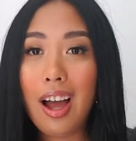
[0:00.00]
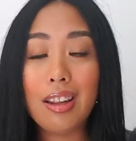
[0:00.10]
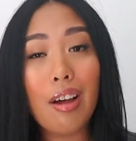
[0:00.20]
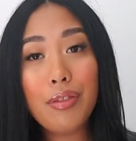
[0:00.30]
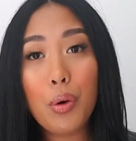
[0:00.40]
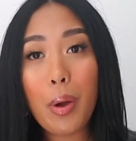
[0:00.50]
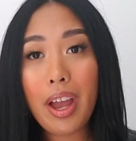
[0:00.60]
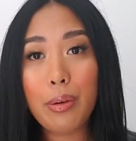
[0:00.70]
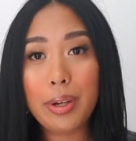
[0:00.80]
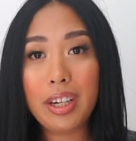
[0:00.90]
love the
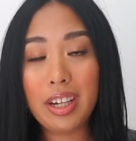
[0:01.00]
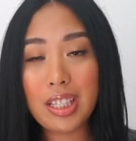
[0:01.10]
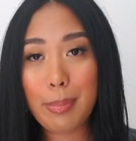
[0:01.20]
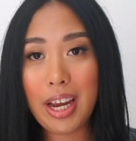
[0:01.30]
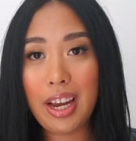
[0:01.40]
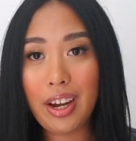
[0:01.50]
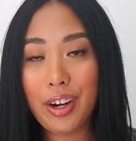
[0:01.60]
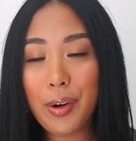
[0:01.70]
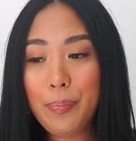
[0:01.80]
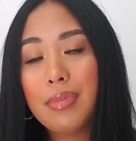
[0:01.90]
way Irene cuts my
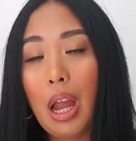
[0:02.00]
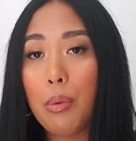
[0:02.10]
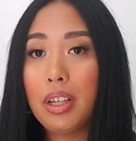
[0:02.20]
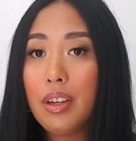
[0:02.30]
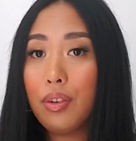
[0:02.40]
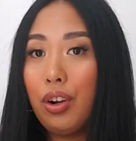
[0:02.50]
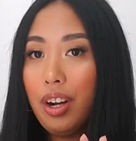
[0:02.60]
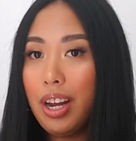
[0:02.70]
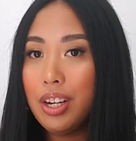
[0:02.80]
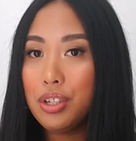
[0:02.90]
hair. I will leave her
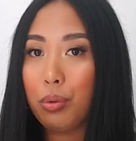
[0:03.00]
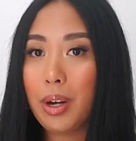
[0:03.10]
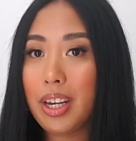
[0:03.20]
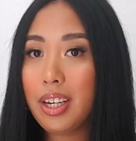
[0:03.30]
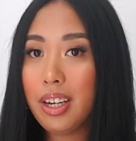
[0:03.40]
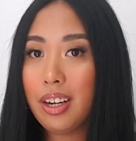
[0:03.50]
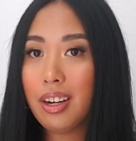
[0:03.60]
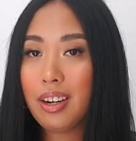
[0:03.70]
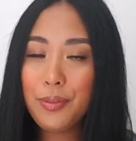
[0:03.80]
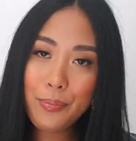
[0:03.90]
handle right
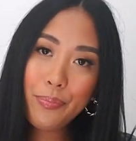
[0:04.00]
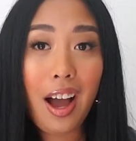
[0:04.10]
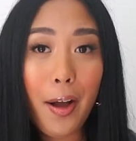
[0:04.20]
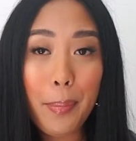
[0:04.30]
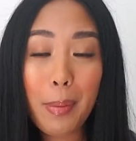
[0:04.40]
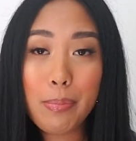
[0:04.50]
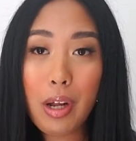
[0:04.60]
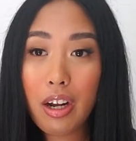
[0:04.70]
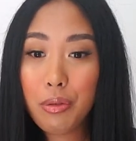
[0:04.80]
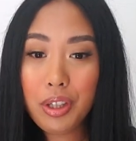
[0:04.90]
here. I'm
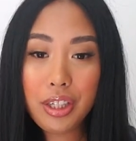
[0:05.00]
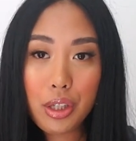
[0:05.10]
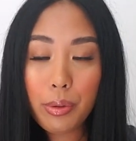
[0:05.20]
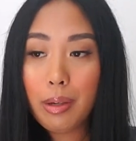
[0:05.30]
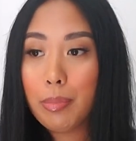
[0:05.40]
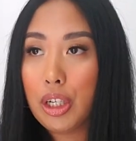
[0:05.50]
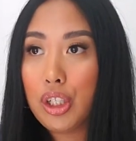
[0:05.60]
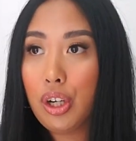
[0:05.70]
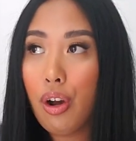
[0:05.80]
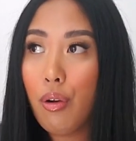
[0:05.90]
not really doing
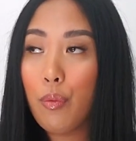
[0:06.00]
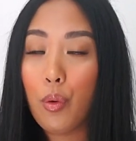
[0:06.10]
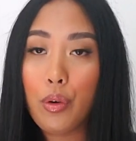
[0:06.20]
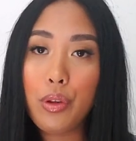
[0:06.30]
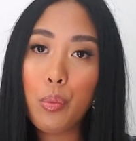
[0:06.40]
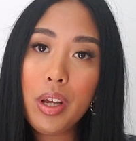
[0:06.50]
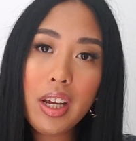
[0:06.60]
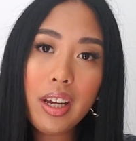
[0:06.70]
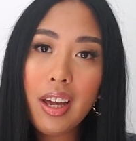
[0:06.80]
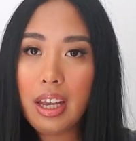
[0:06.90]
much for the
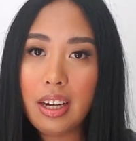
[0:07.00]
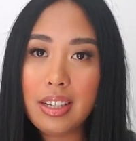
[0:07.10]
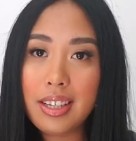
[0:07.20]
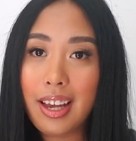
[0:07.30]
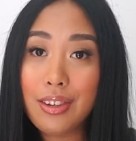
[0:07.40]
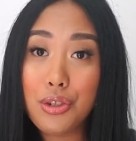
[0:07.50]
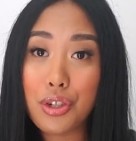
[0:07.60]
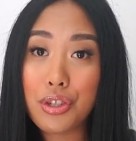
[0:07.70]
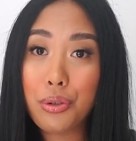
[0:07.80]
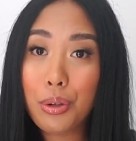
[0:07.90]
week. It is again
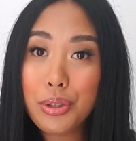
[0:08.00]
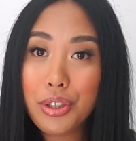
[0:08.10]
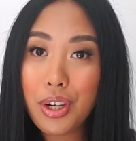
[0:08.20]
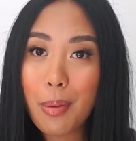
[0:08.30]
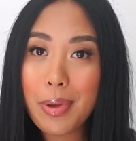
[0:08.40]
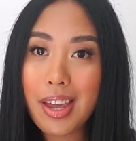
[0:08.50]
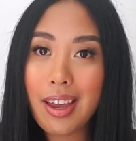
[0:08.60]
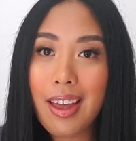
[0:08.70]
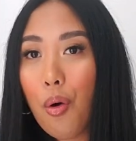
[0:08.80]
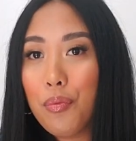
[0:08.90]
just grocery
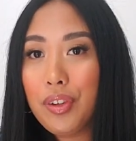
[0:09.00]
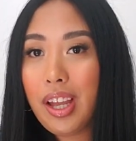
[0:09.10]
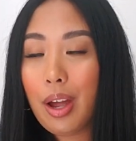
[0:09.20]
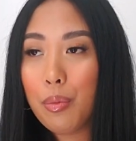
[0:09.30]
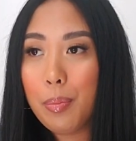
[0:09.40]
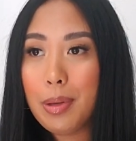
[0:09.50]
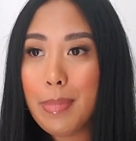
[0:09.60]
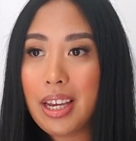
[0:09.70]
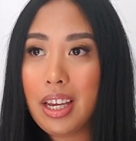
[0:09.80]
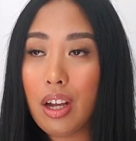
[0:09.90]
shopping. Hopefully I will be
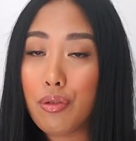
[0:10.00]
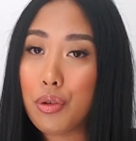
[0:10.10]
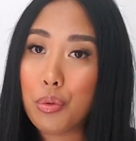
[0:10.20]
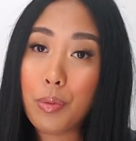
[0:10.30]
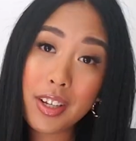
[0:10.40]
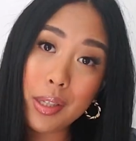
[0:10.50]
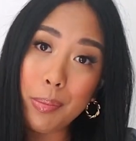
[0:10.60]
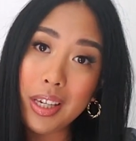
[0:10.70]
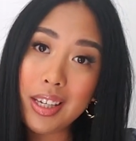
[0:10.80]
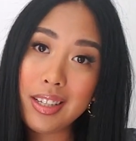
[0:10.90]
making a few
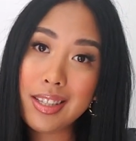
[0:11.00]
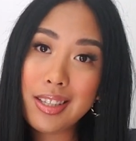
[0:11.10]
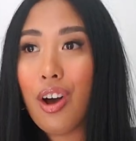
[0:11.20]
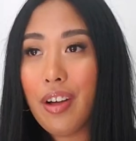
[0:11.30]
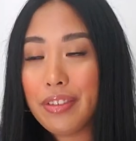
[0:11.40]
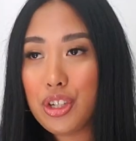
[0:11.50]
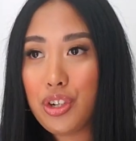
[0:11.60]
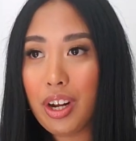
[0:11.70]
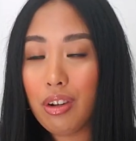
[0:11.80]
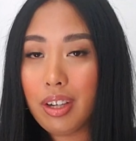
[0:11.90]
recipes on this
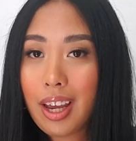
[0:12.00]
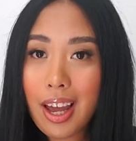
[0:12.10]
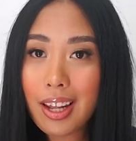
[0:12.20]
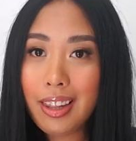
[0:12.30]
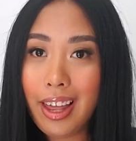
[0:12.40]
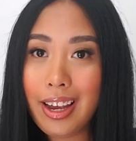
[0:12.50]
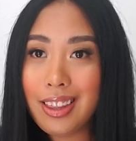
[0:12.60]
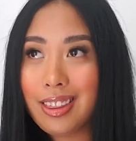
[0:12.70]
channel again, like